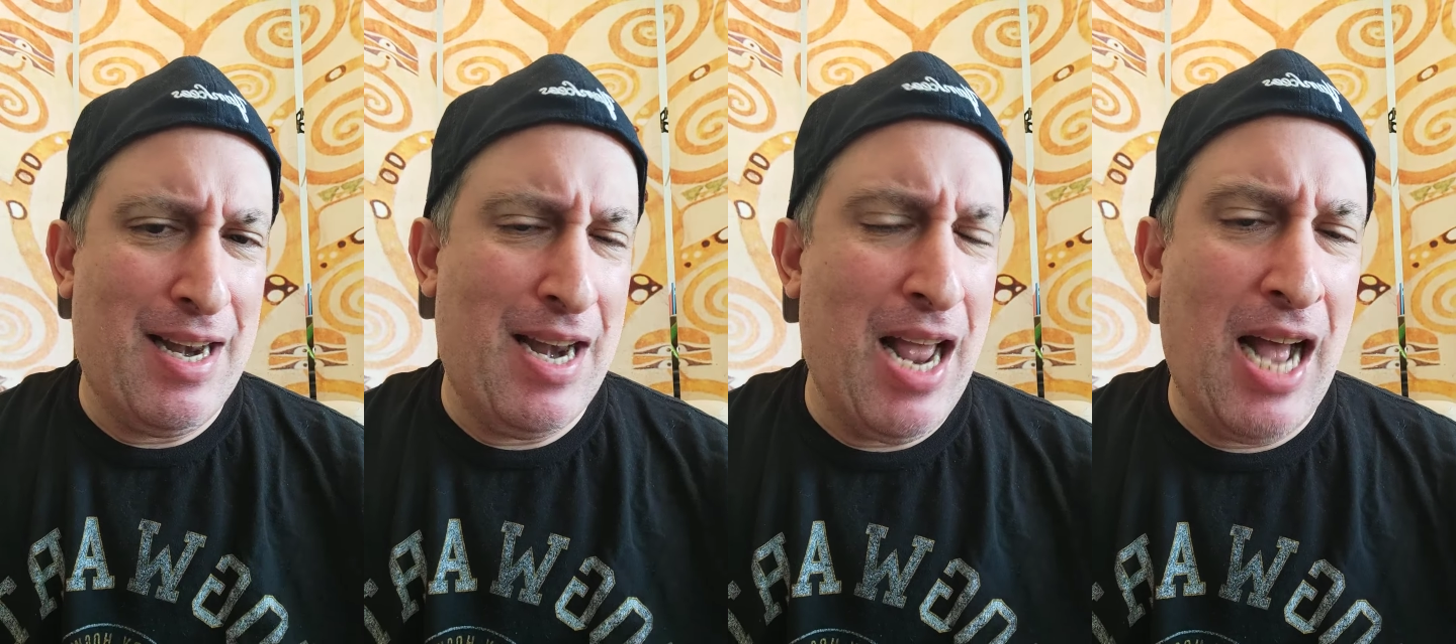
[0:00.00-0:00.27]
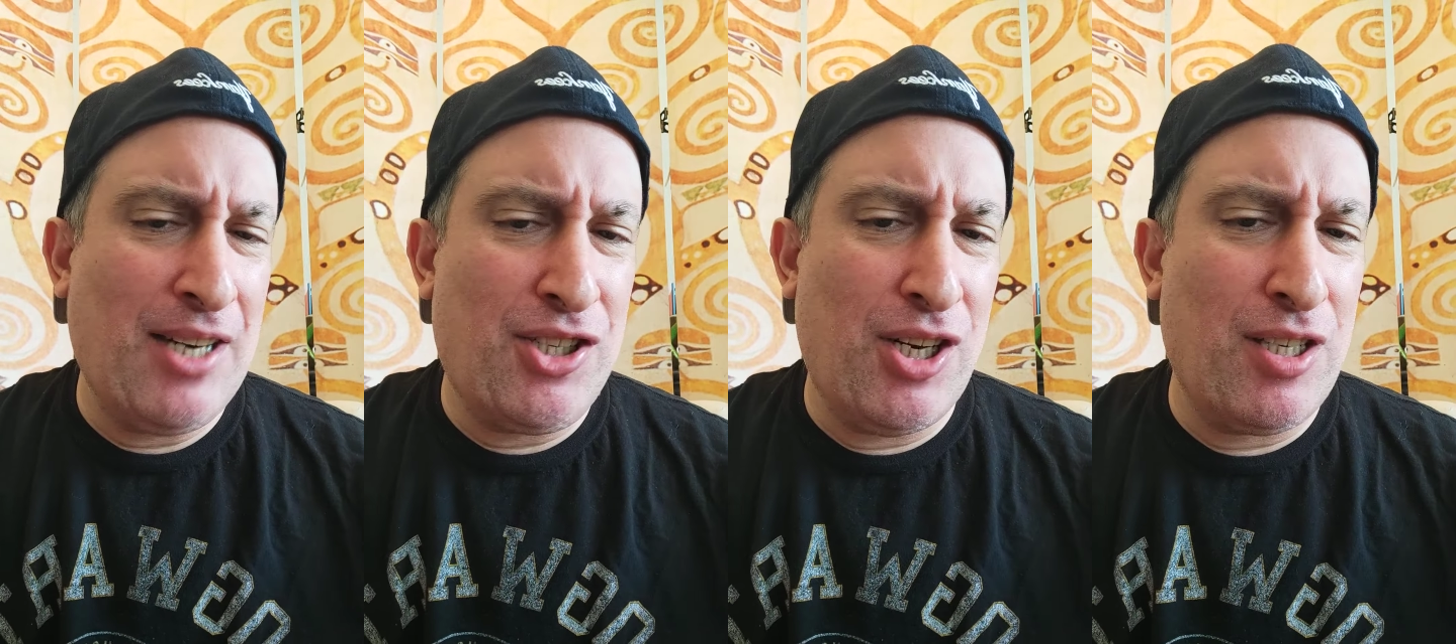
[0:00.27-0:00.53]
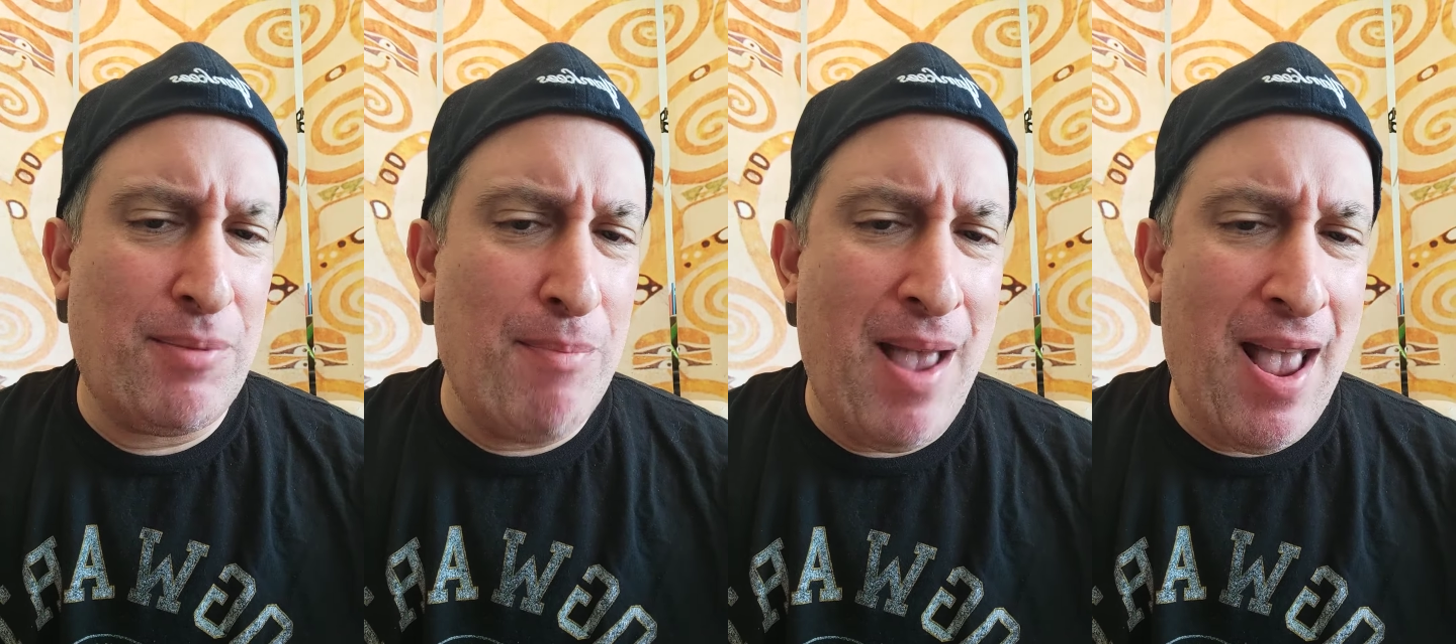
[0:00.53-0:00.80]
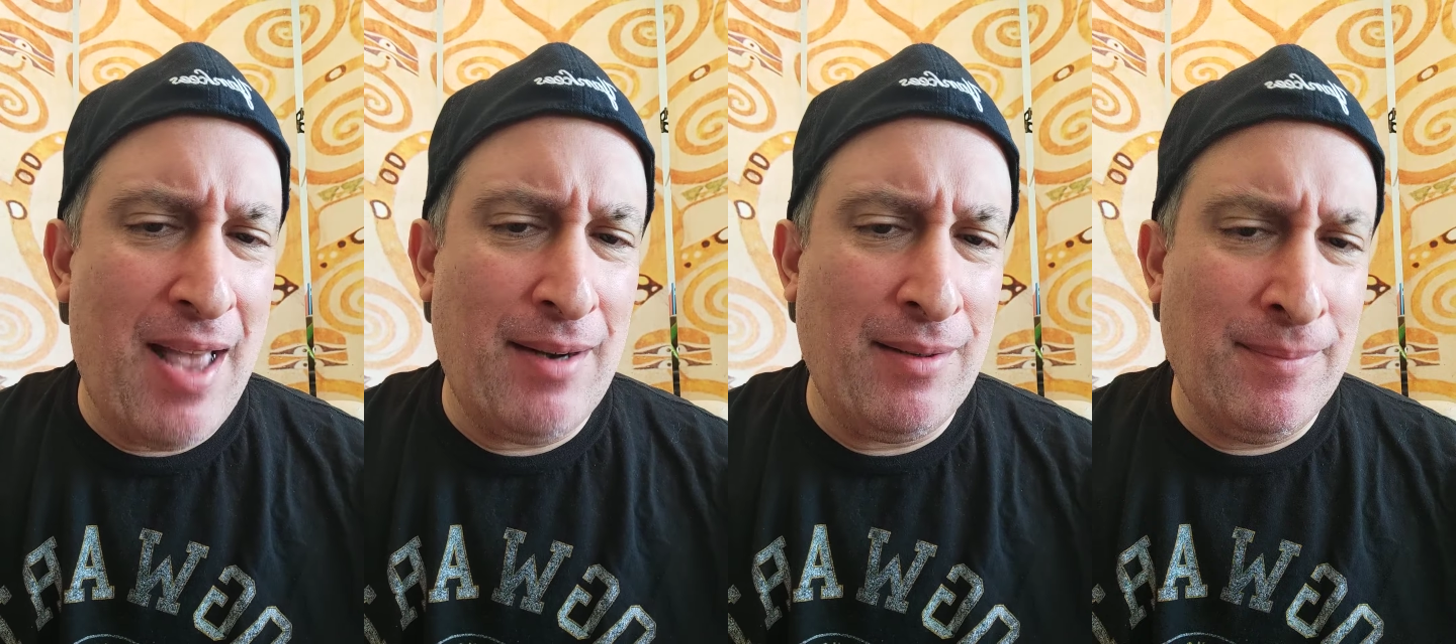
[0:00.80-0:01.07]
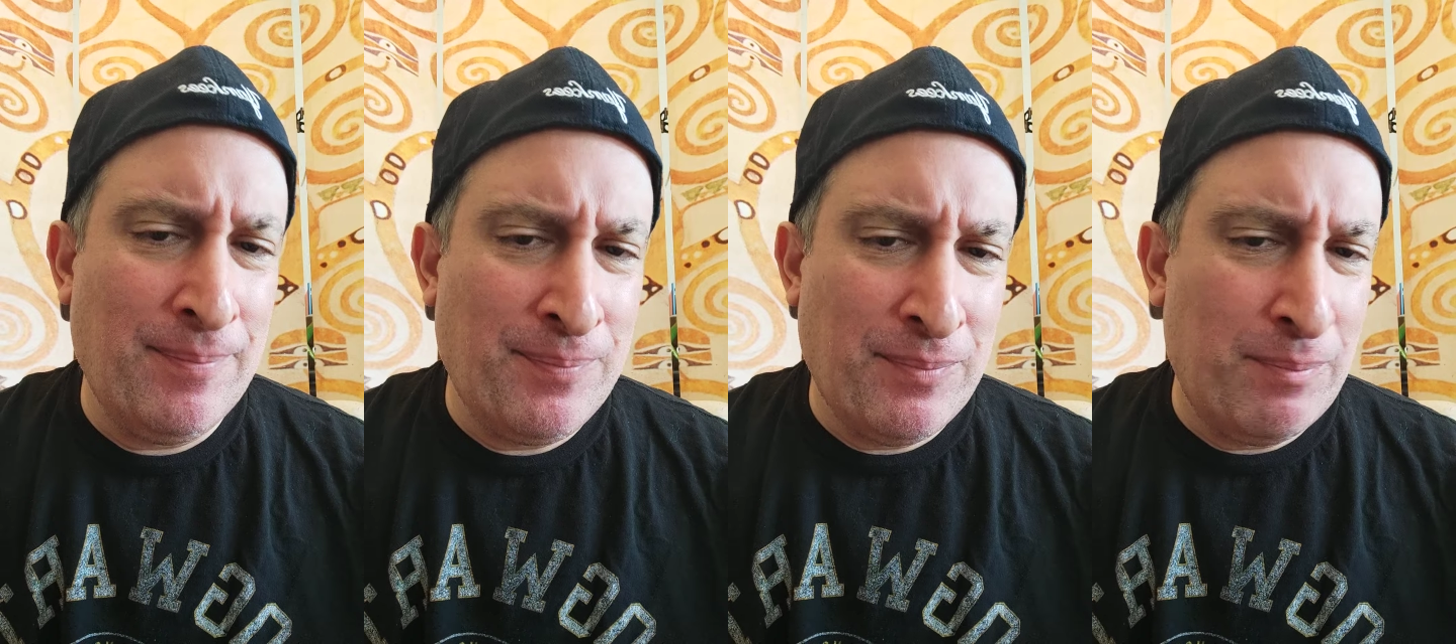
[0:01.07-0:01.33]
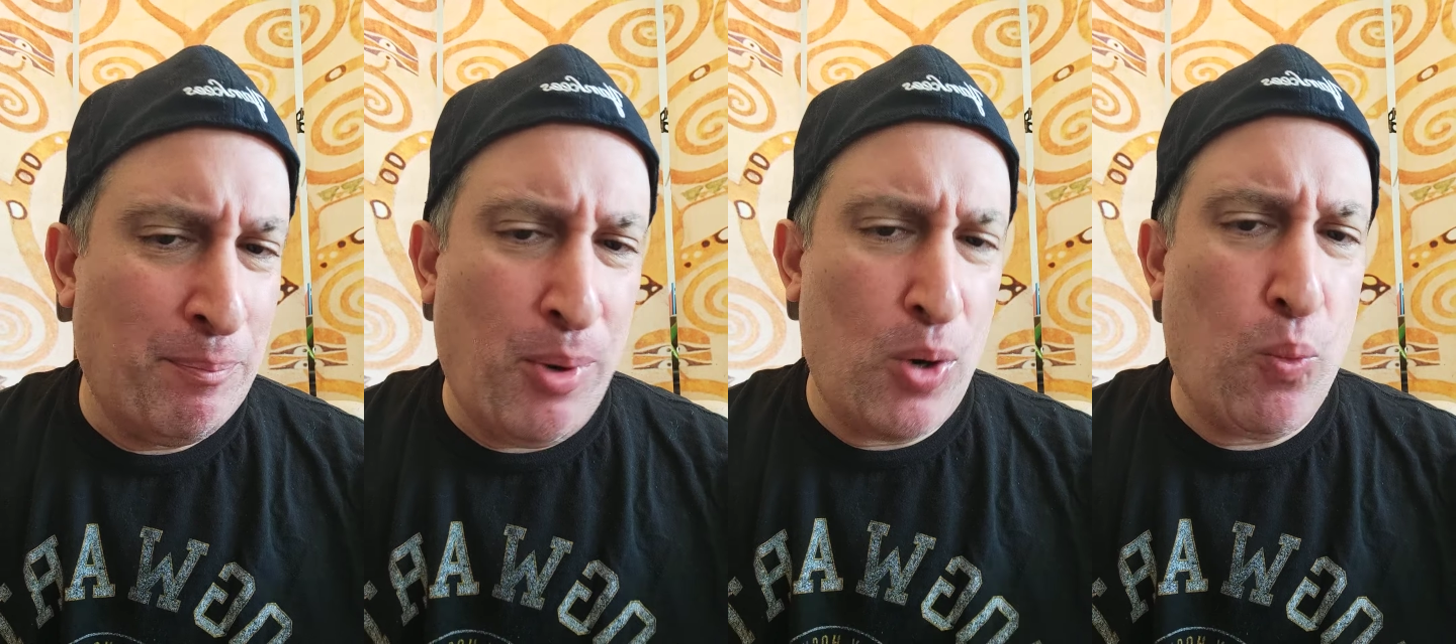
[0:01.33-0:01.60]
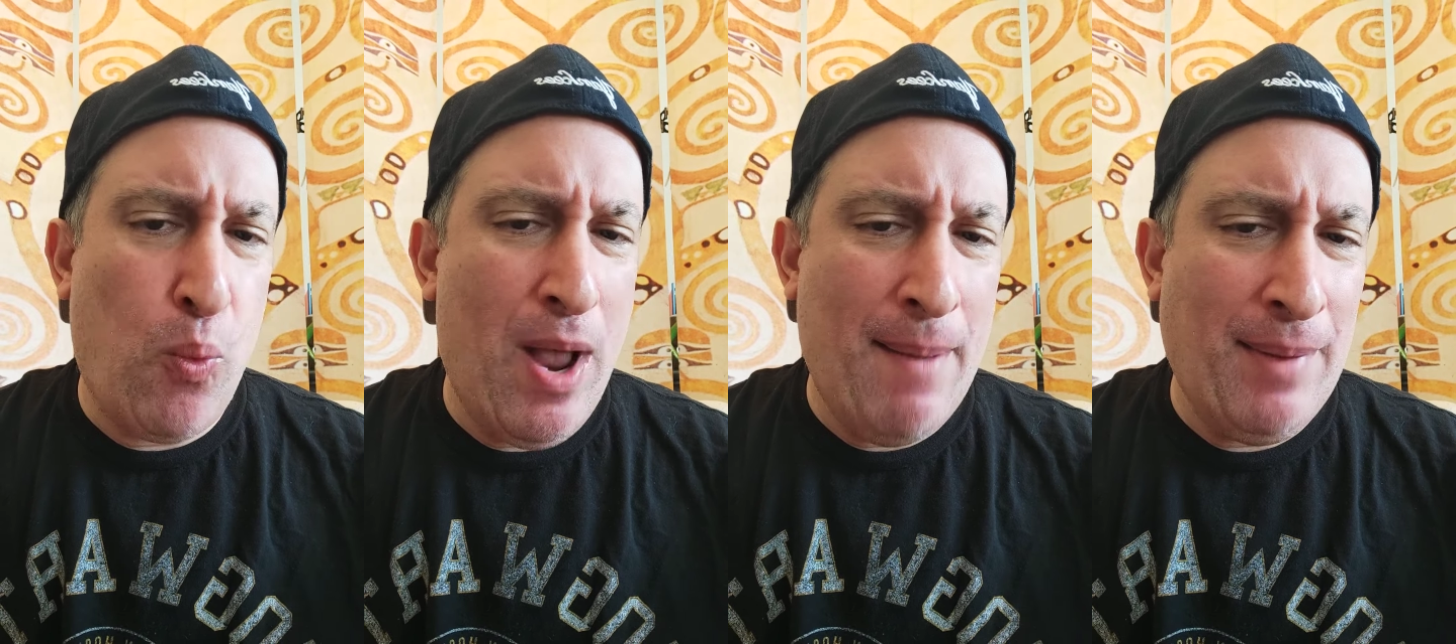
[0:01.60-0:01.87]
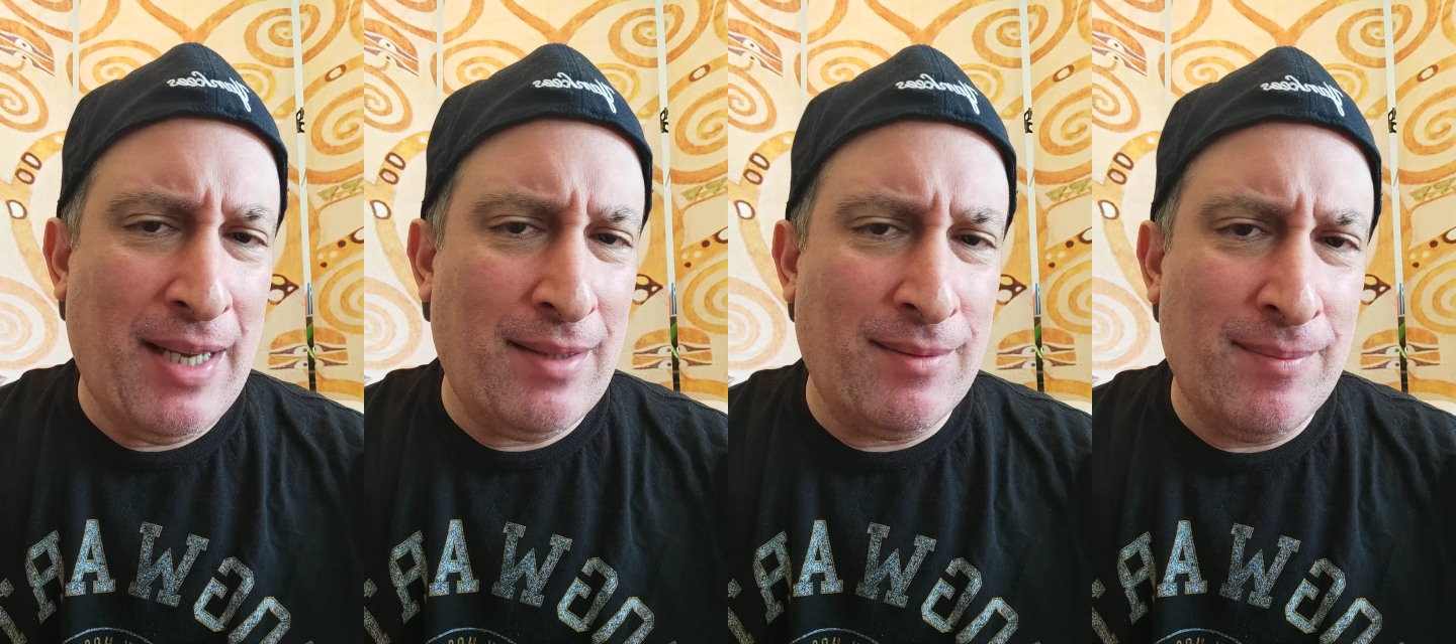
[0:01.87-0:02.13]
Not just men, but
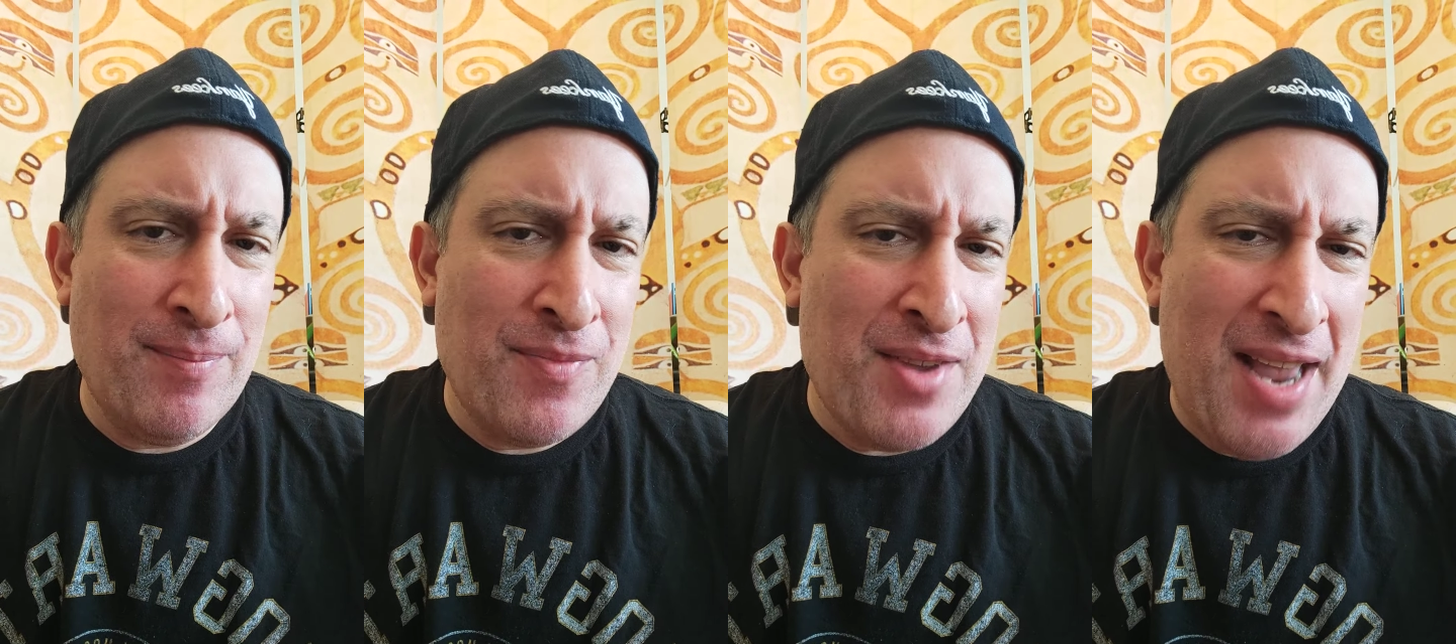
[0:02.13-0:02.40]
women.